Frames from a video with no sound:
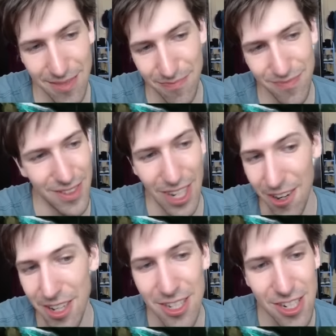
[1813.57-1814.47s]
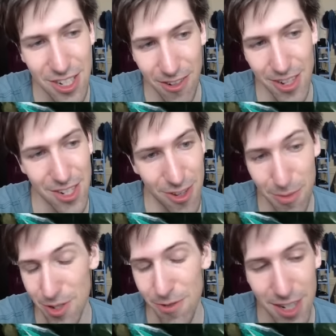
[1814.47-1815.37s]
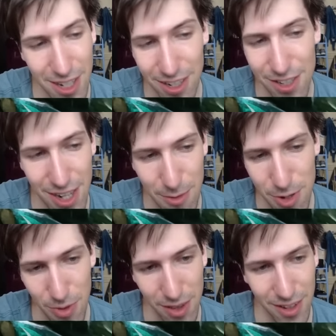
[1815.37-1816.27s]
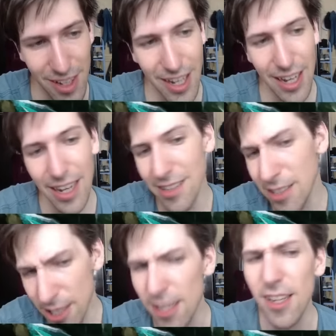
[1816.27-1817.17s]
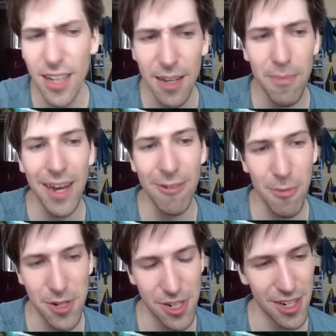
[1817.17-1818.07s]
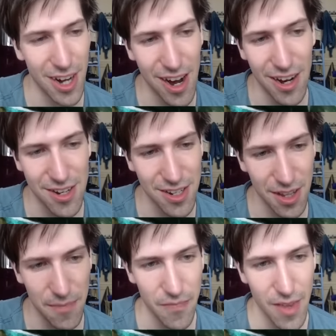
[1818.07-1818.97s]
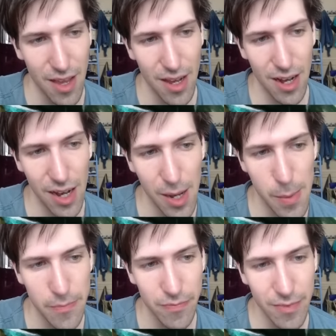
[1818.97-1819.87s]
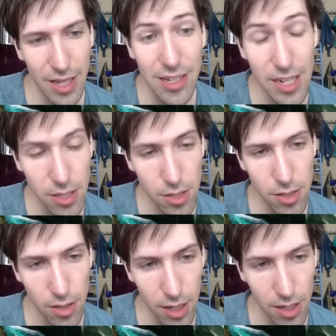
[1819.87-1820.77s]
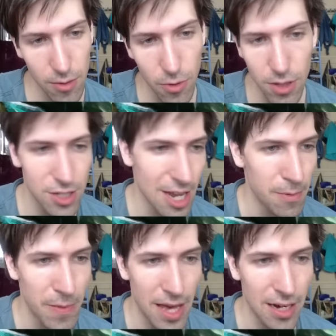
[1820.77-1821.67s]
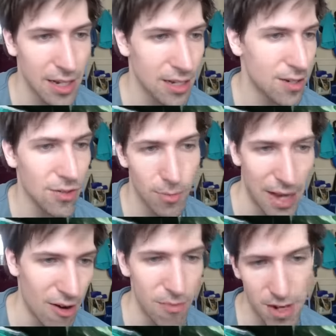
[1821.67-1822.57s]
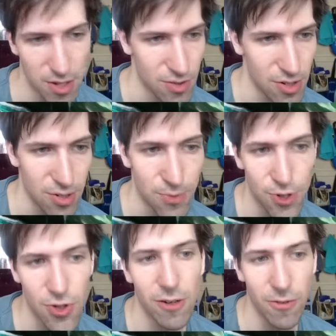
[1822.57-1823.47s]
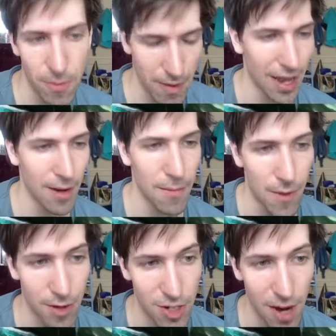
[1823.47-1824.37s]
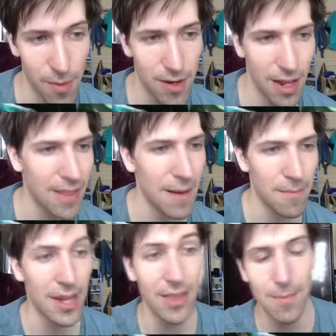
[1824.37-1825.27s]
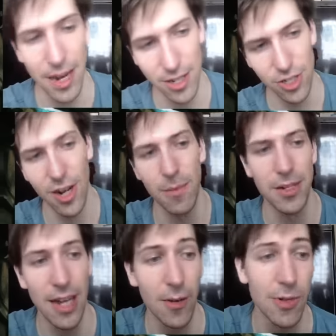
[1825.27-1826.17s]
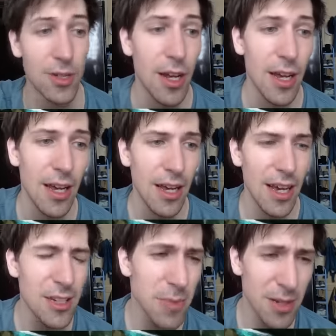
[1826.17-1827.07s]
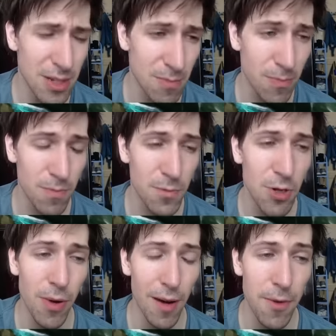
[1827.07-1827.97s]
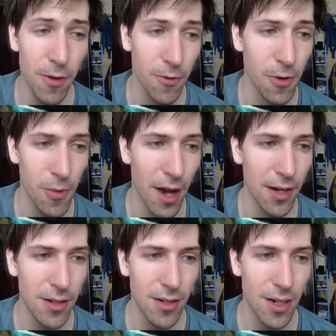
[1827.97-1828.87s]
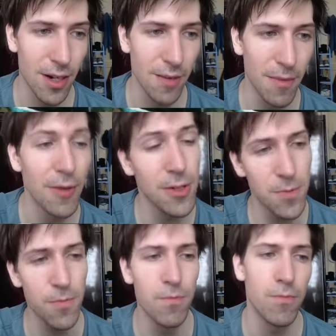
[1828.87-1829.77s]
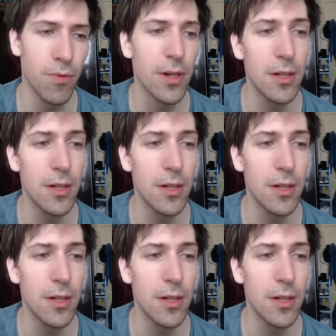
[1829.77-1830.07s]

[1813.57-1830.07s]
You know, you can just generate so much ridiculous damage with it. It's a lot like Micro Machine, honestly. And yes, Whirling's ematic into a Power Mace was super strong for Mech Shaman, and that made the Mech Shaman deck, which hasn't been too popular for a while. And it was pretty